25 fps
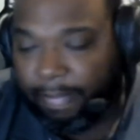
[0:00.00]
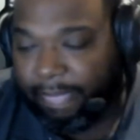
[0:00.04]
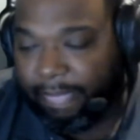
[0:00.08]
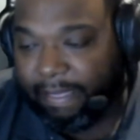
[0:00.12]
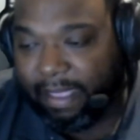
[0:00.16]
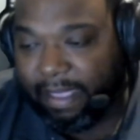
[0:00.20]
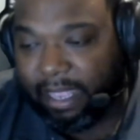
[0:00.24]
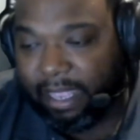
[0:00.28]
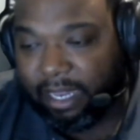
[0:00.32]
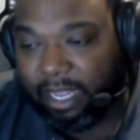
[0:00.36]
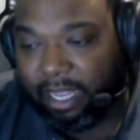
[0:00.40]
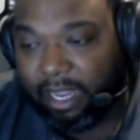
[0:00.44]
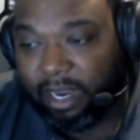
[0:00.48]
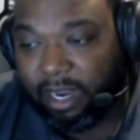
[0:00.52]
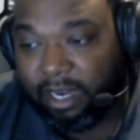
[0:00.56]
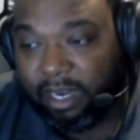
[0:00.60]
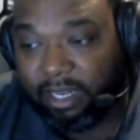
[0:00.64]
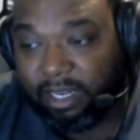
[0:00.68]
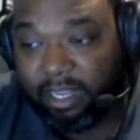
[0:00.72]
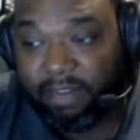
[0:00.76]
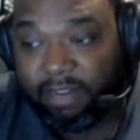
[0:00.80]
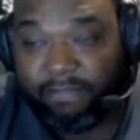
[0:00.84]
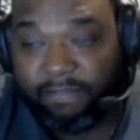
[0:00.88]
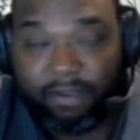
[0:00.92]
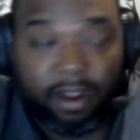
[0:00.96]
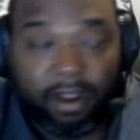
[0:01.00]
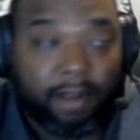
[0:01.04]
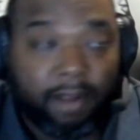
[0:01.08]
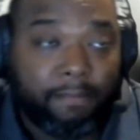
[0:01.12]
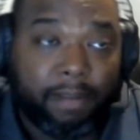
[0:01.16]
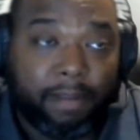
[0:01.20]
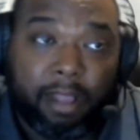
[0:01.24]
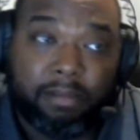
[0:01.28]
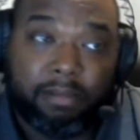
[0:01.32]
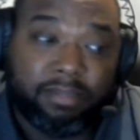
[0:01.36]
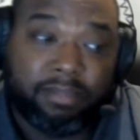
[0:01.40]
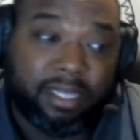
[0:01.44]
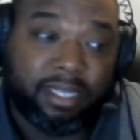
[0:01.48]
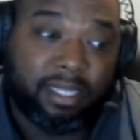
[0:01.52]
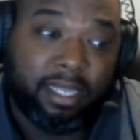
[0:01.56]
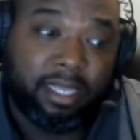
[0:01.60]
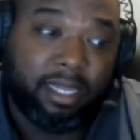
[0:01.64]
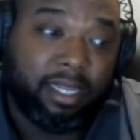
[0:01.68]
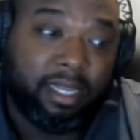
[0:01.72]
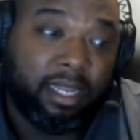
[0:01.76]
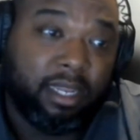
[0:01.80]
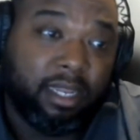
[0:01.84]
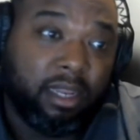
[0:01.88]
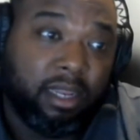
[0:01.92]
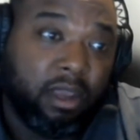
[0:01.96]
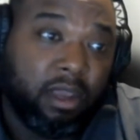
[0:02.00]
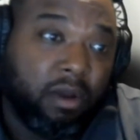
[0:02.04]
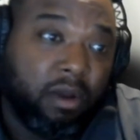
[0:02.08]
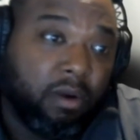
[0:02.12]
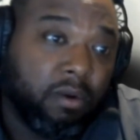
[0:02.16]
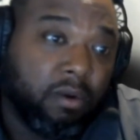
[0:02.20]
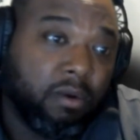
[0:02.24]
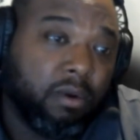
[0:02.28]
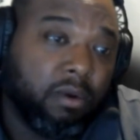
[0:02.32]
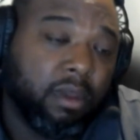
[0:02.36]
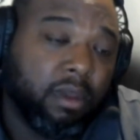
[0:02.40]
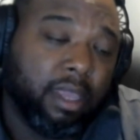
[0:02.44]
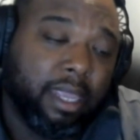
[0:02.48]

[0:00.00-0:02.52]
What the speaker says: and they are identifying problems that they didn't know.